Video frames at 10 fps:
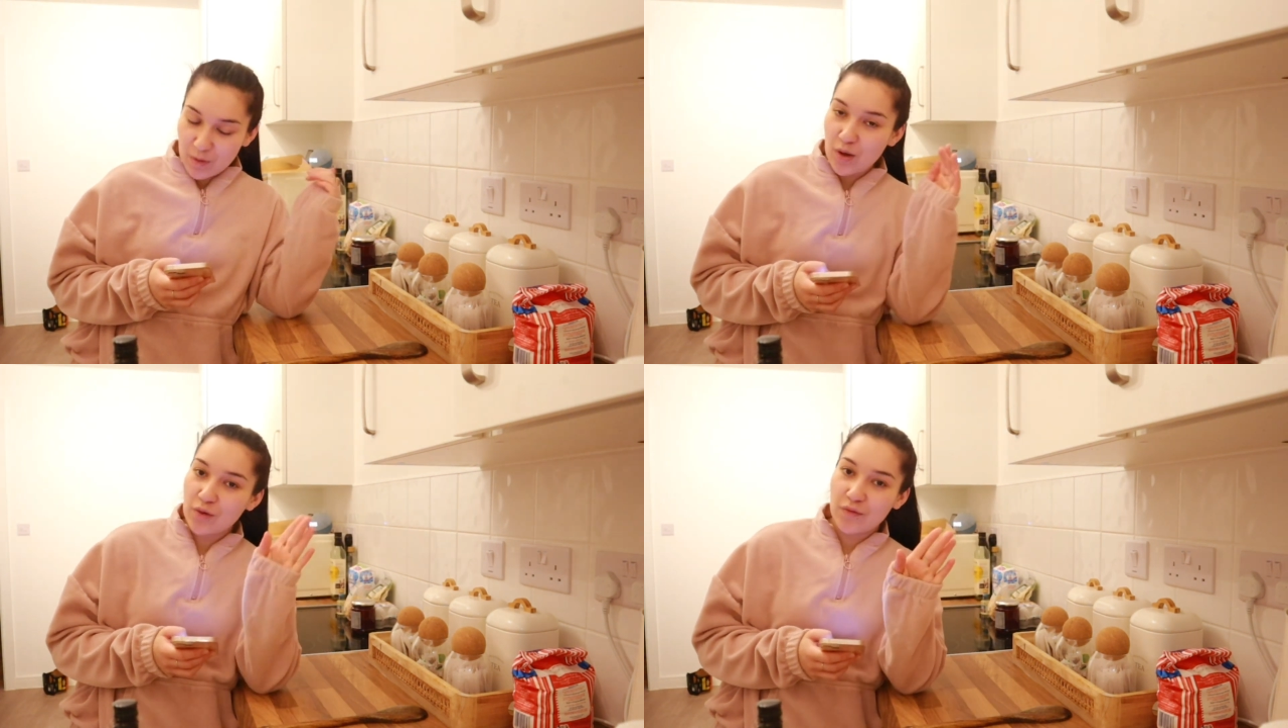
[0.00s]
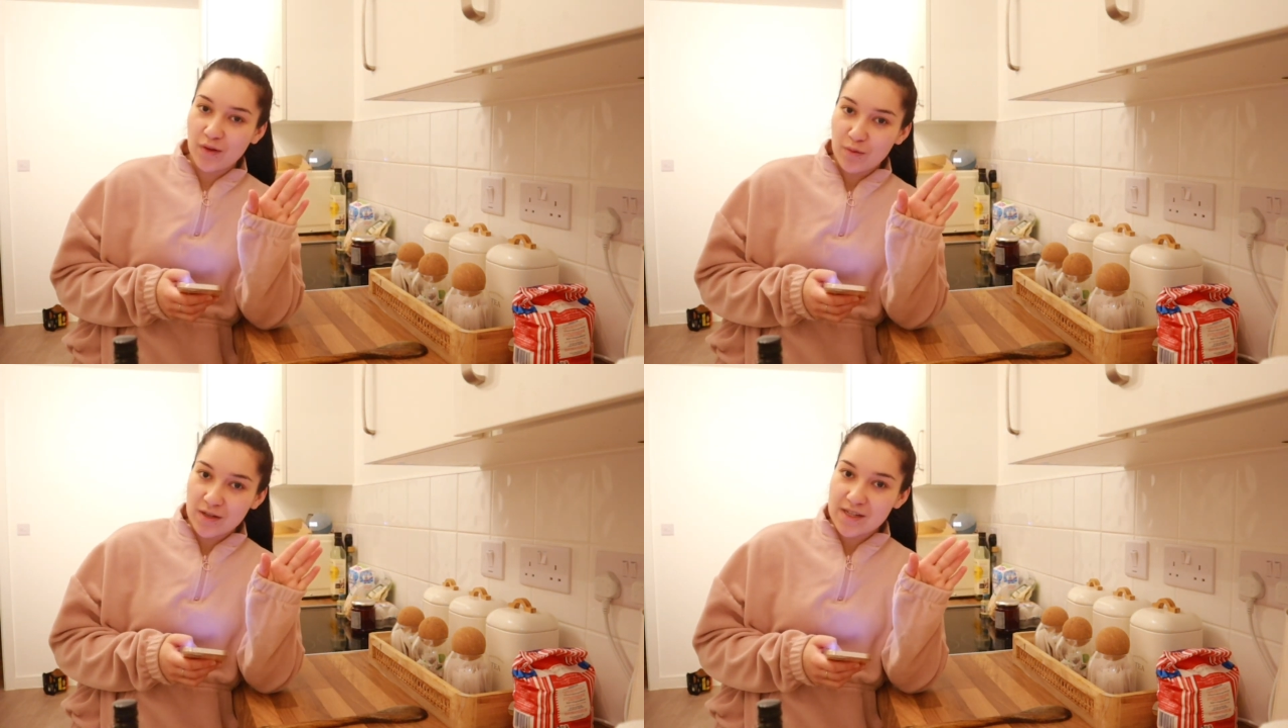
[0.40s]
but
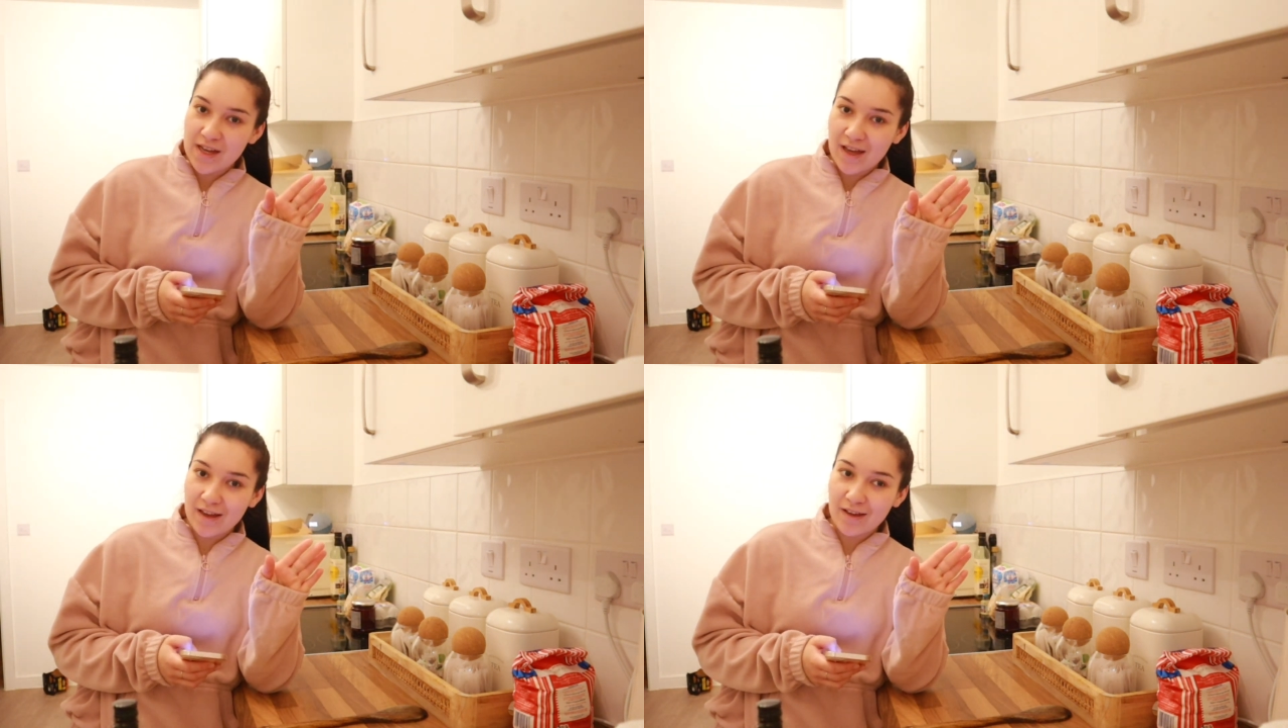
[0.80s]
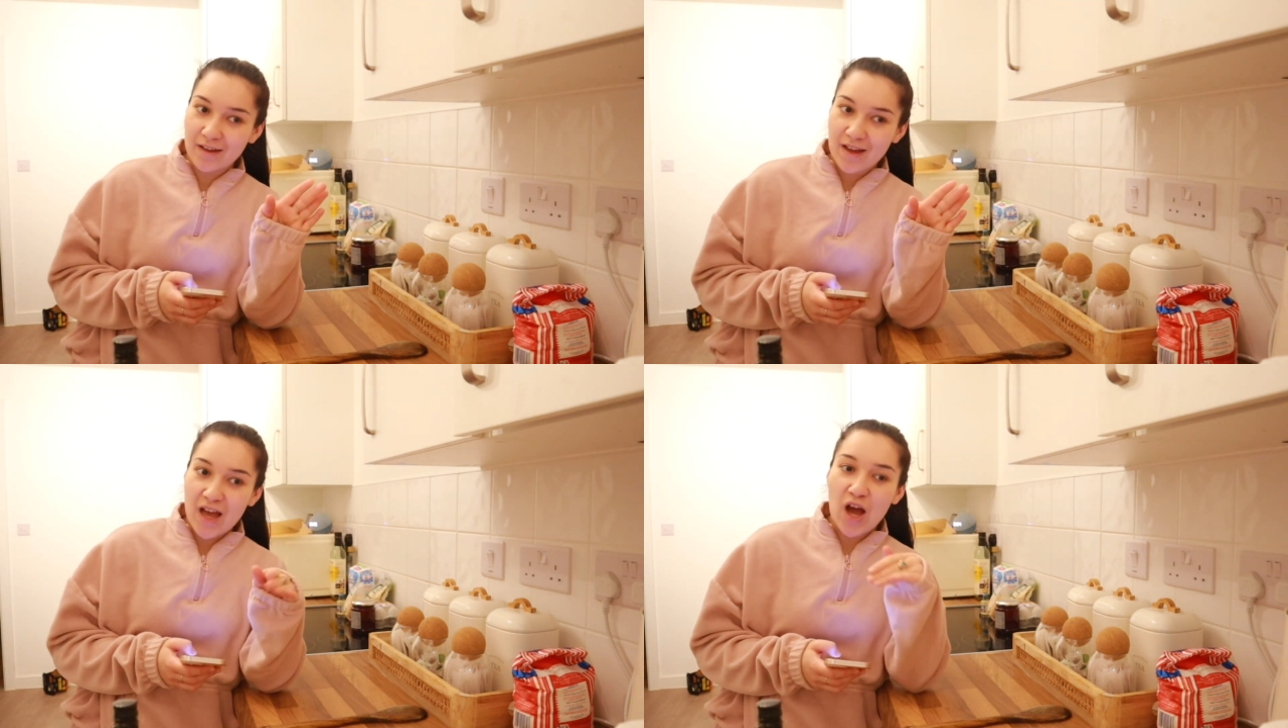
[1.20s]
hopefully one day
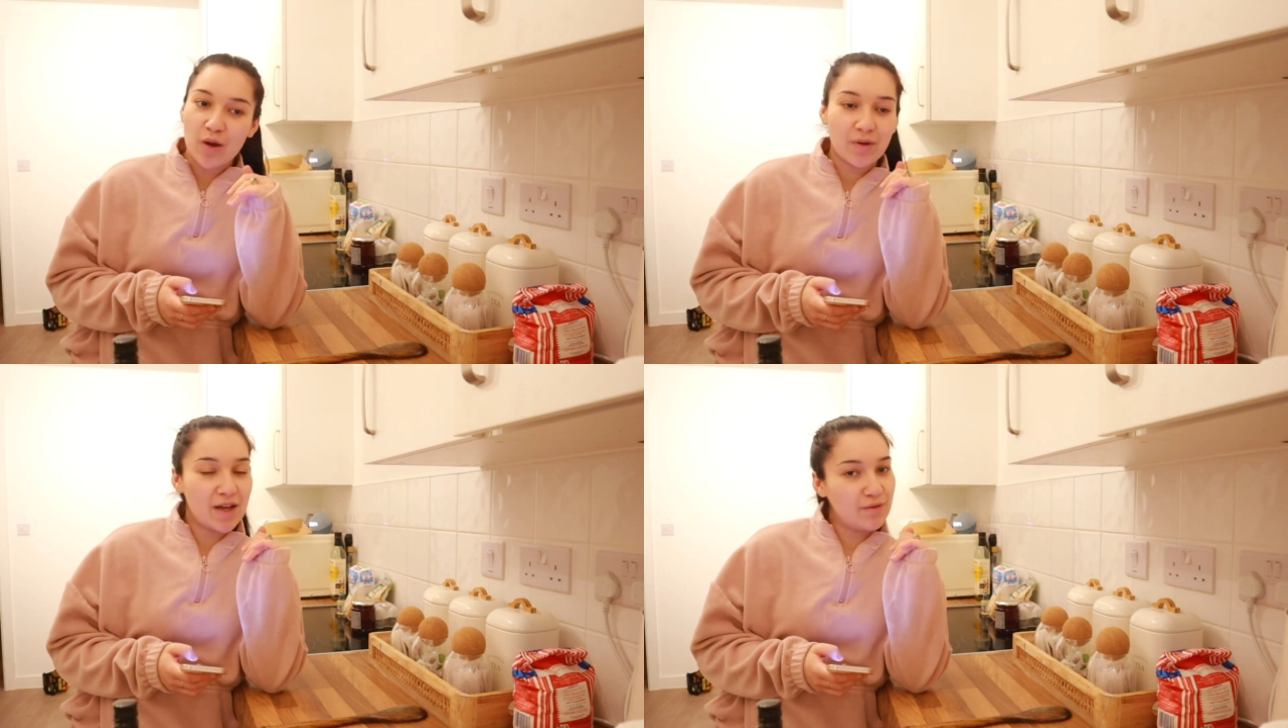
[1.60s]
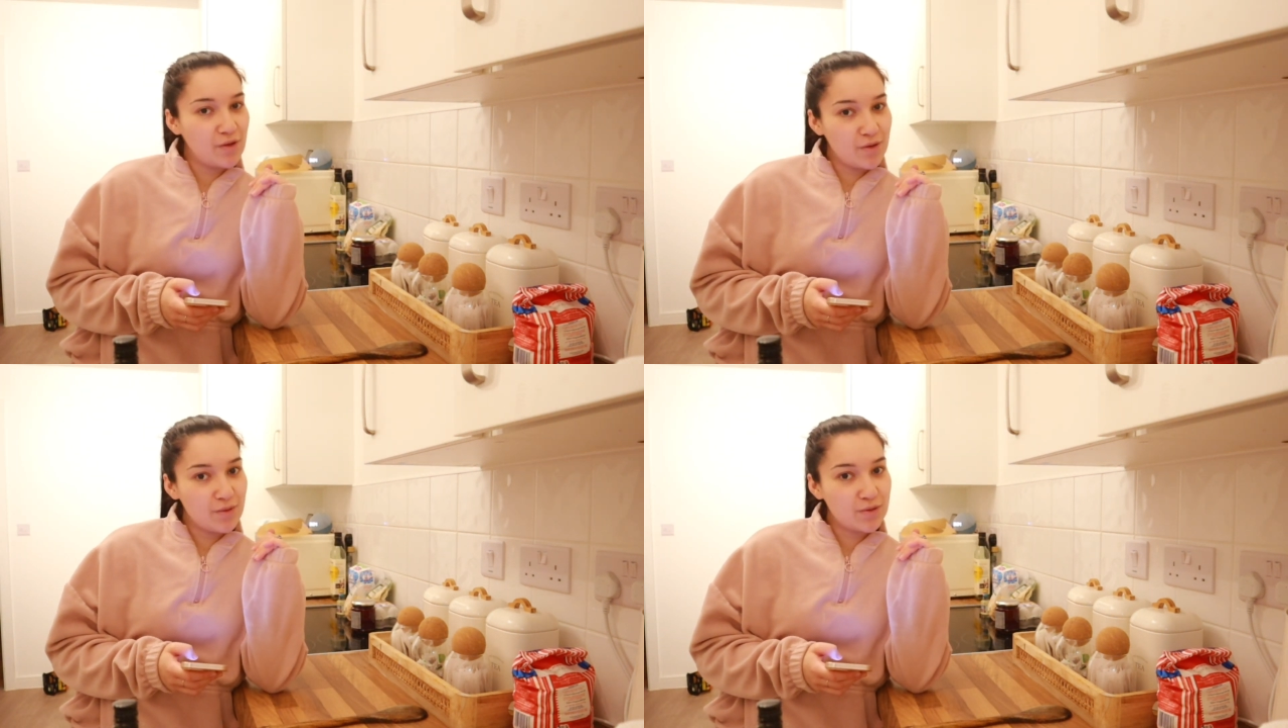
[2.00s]
I will have
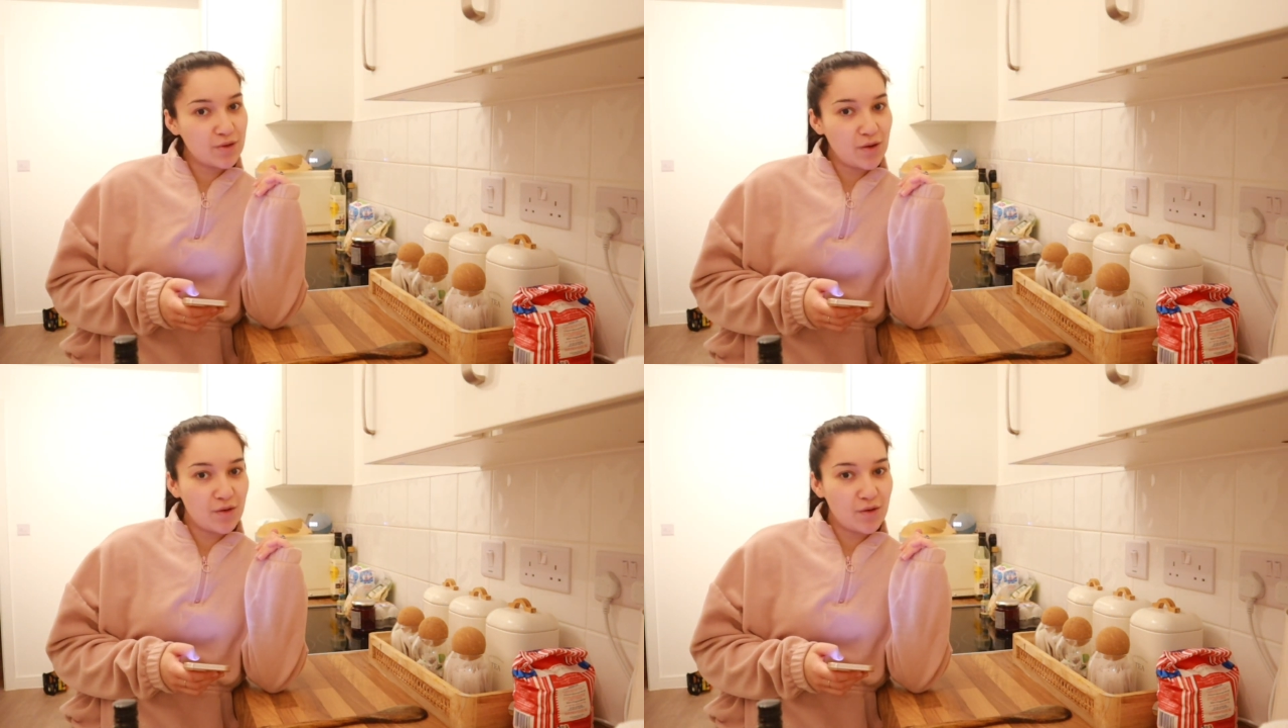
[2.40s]
loads